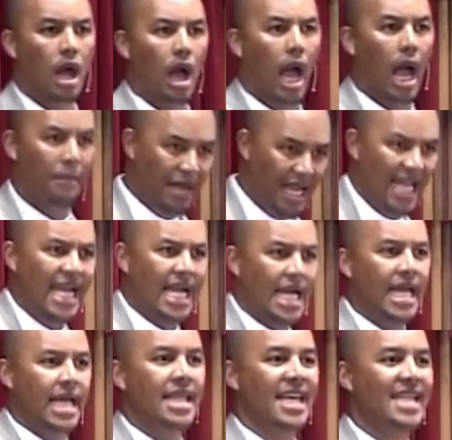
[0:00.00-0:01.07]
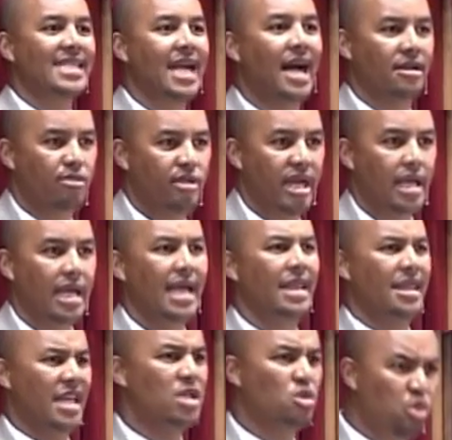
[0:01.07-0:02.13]
I'm illegally in this country,
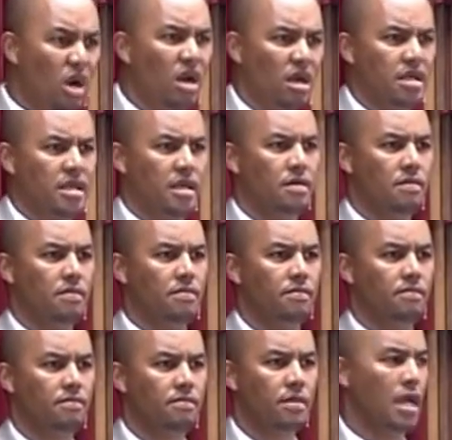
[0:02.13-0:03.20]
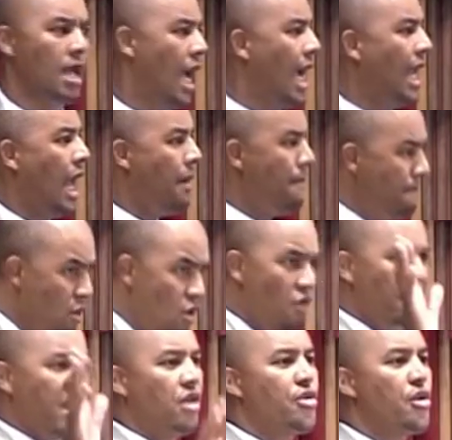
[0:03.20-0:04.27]
in this world, and I'm
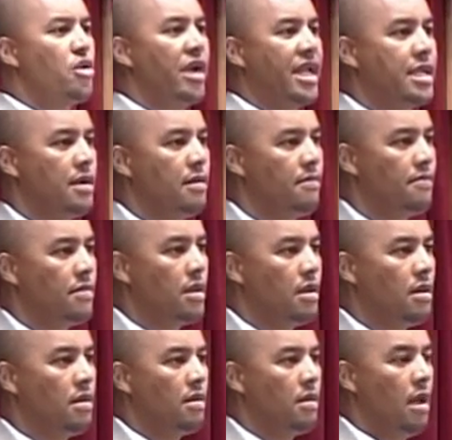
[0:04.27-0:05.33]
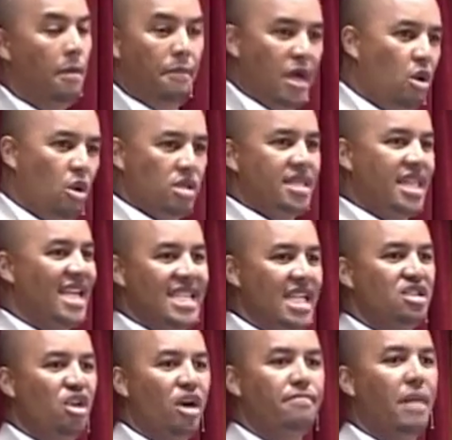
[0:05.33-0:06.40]
moving through it because this
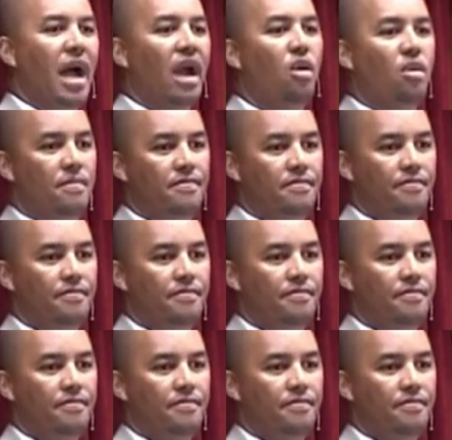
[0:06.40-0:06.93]
is not my home.